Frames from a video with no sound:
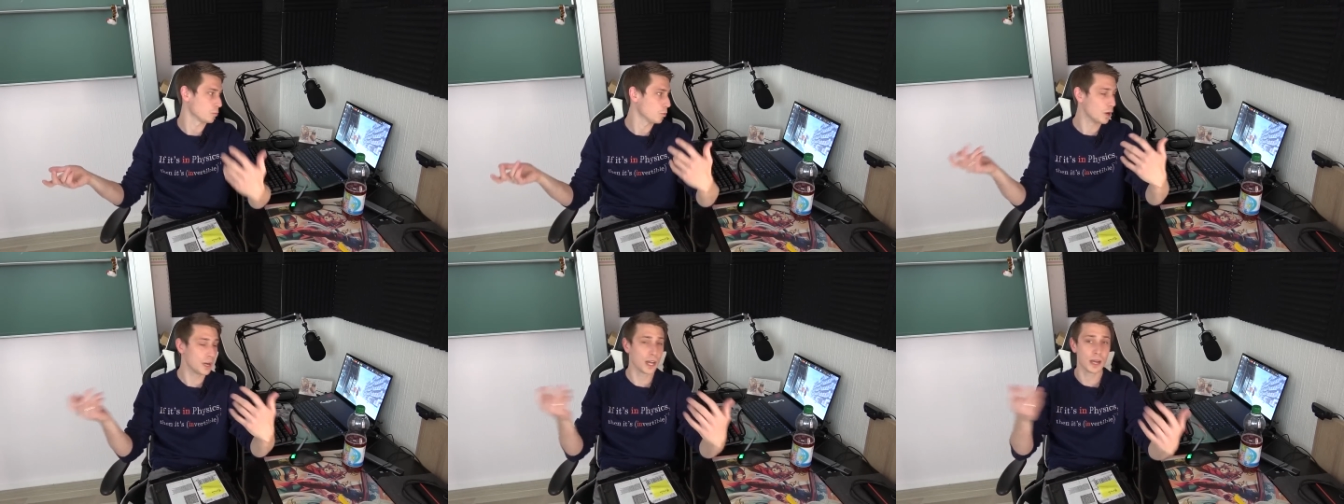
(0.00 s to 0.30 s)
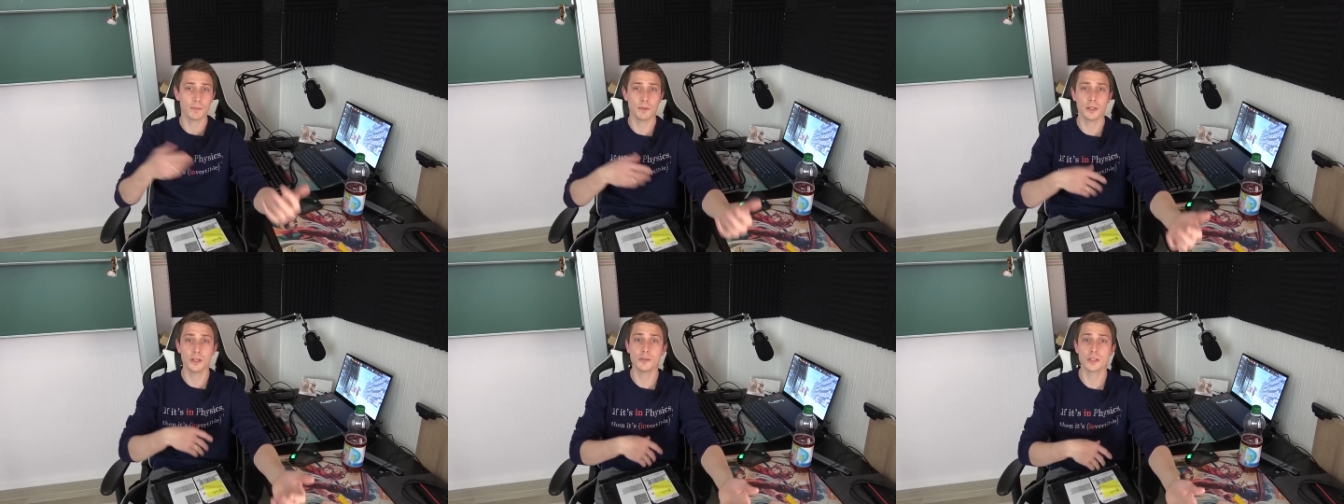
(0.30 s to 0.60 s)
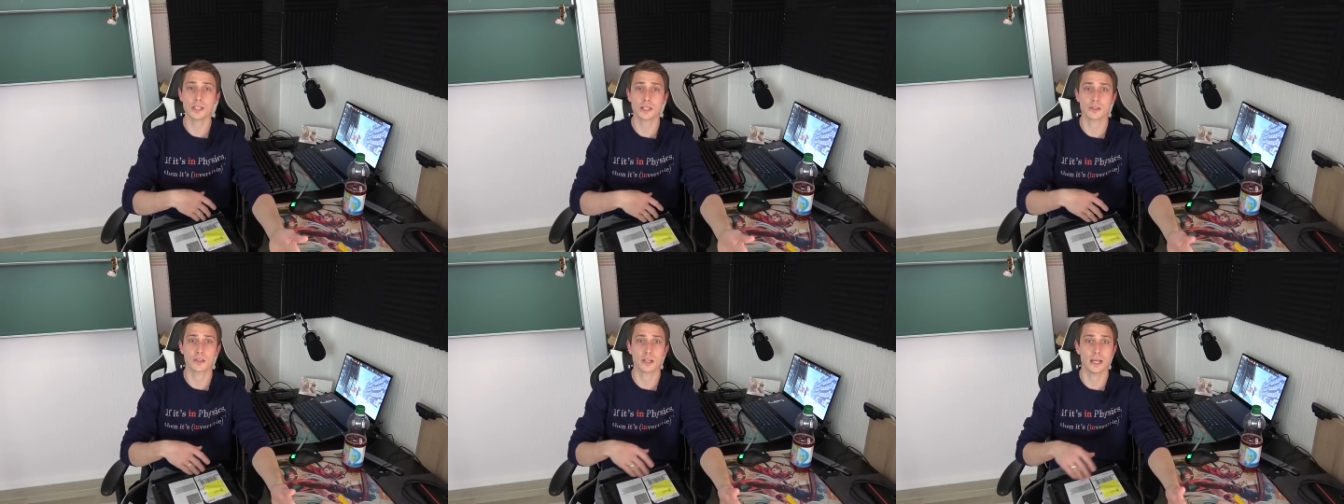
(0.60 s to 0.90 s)
what I'm
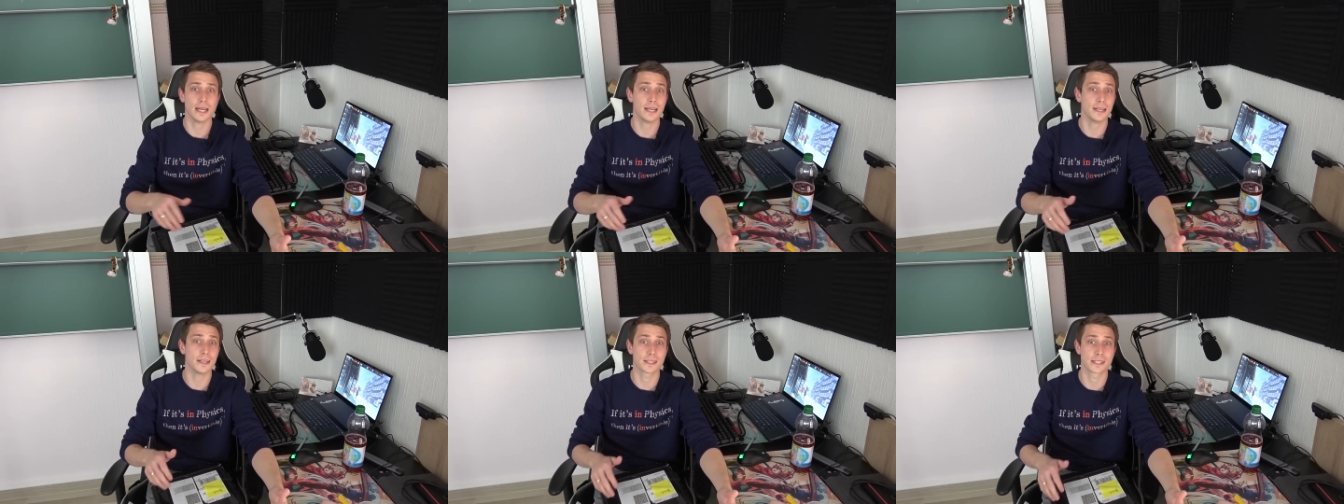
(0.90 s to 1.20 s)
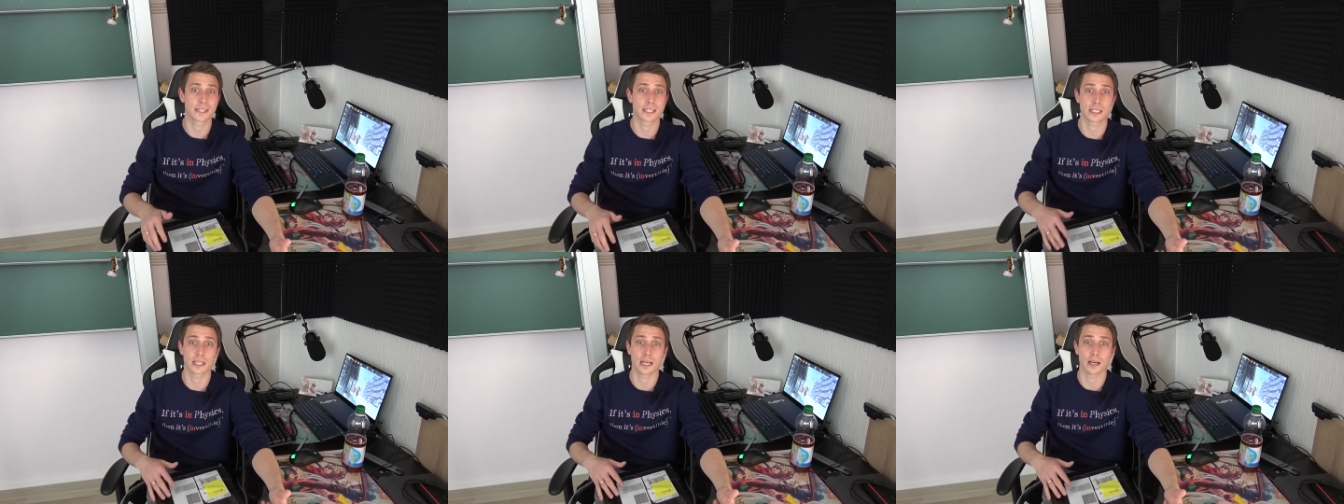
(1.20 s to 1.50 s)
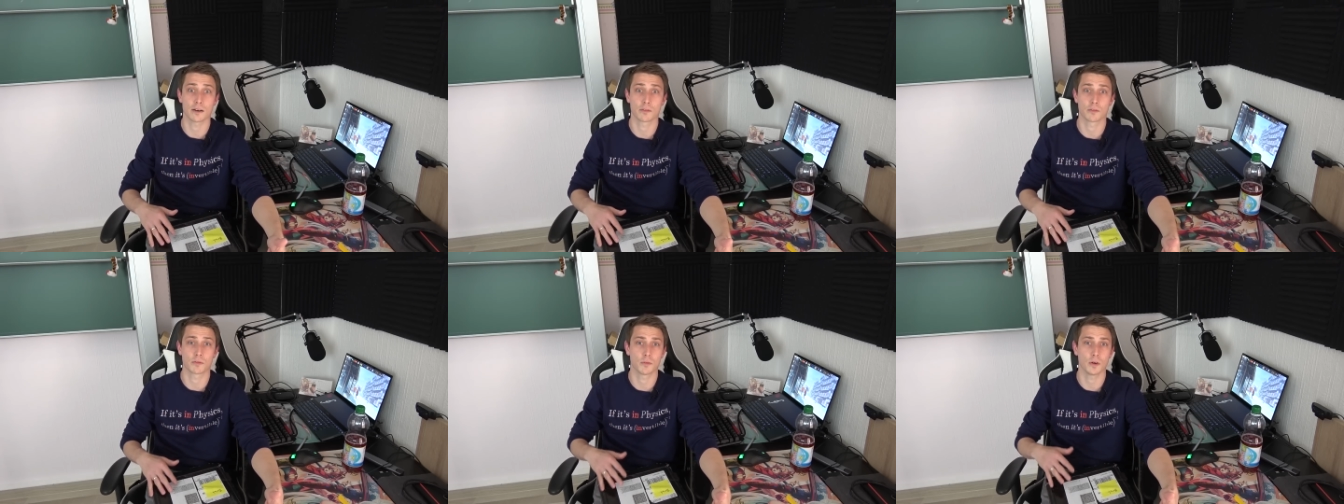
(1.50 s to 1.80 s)
using to edit
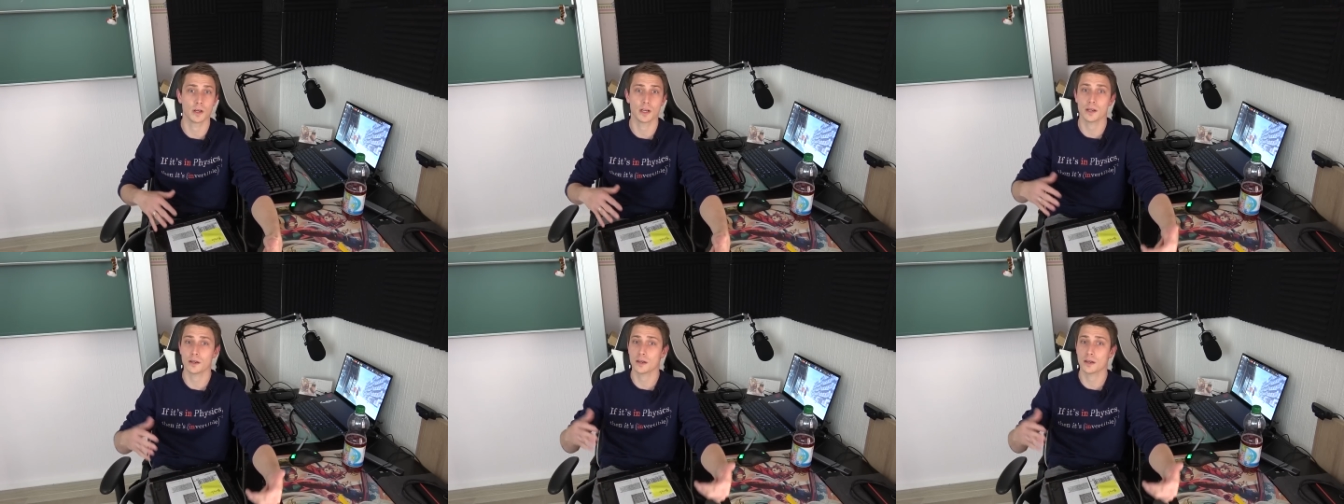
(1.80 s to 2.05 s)
stuff,